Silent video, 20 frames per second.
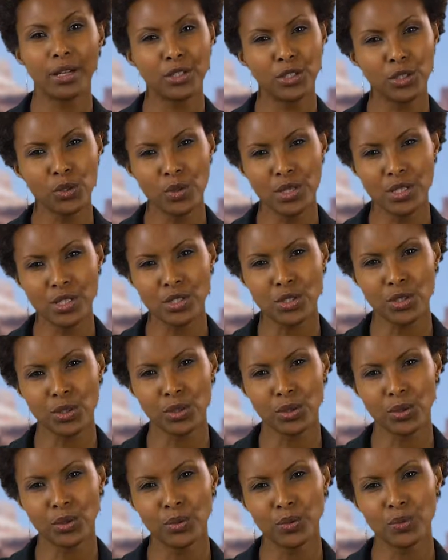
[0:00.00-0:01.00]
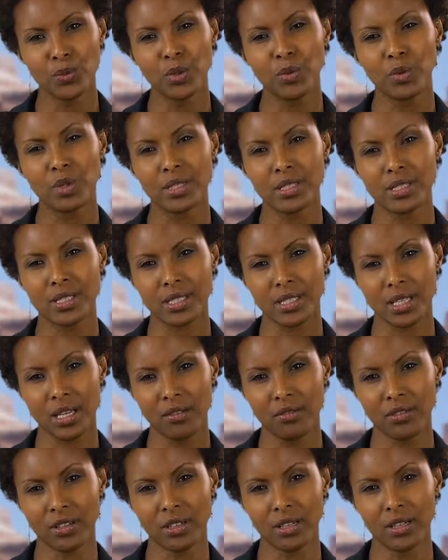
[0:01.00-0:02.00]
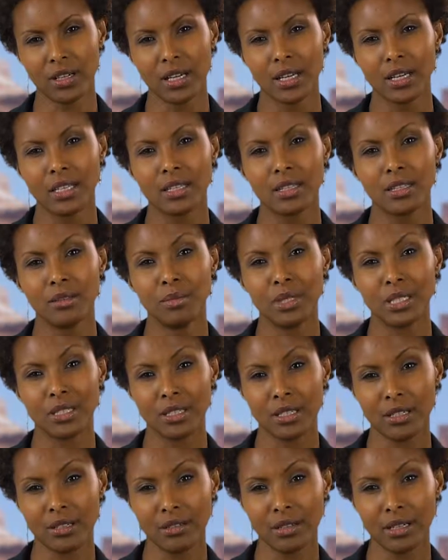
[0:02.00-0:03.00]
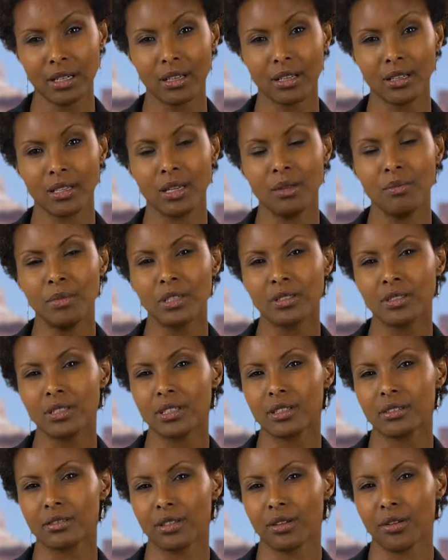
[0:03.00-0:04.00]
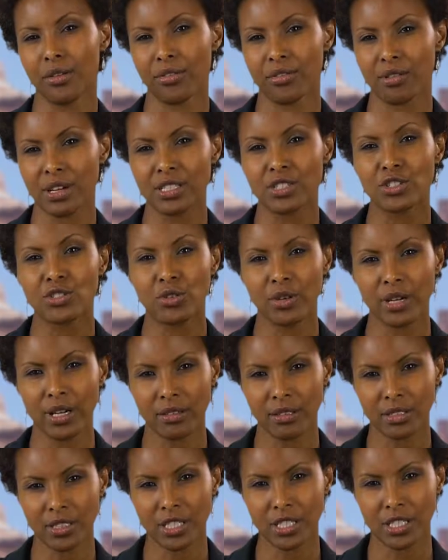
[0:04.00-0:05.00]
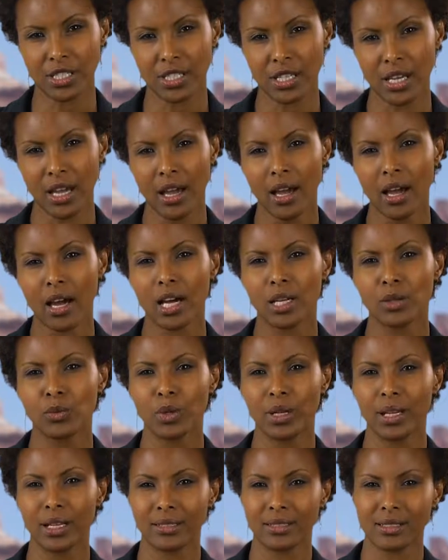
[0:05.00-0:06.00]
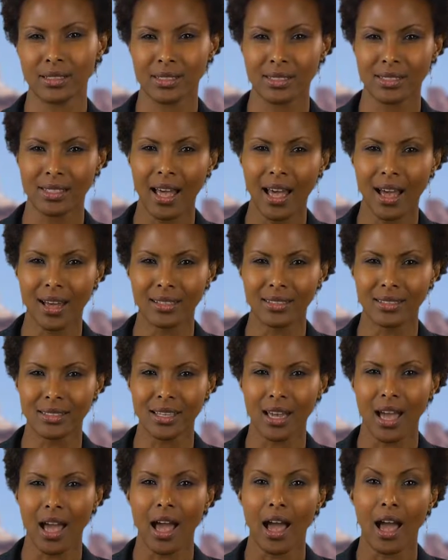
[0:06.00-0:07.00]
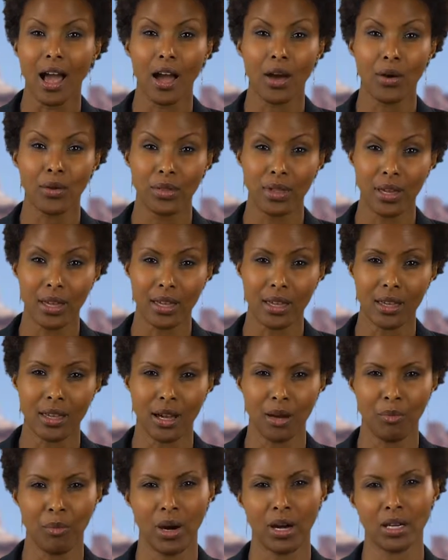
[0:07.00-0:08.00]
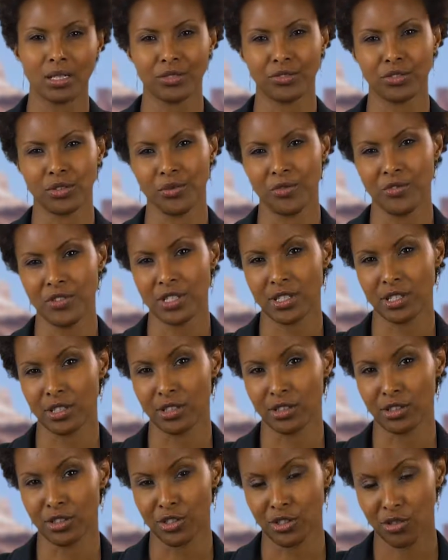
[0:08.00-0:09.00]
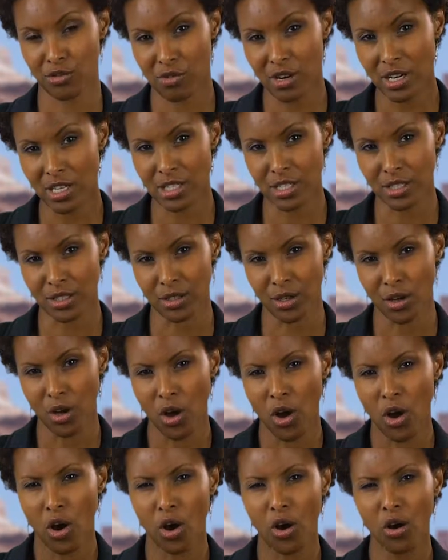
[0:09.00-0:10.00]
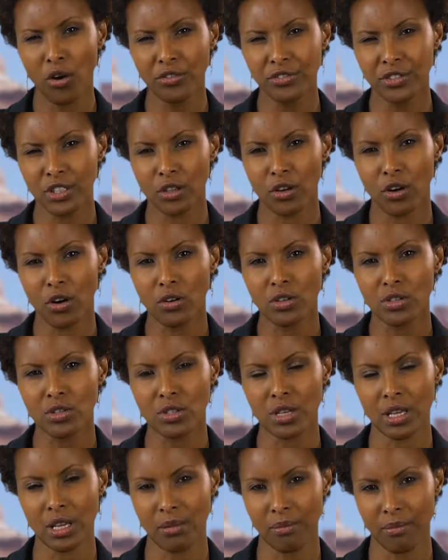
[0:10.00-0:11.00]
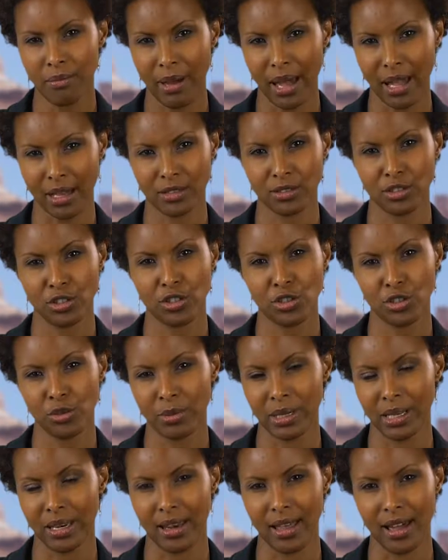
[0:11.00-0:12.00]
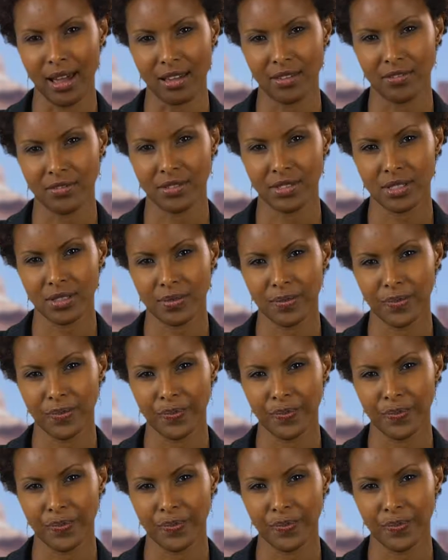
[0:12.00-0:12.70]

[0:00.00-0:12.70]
doing so, we will discover the material and immaterial threats to heritage and will understand how they, apart from physical destruction, often also impact human lives.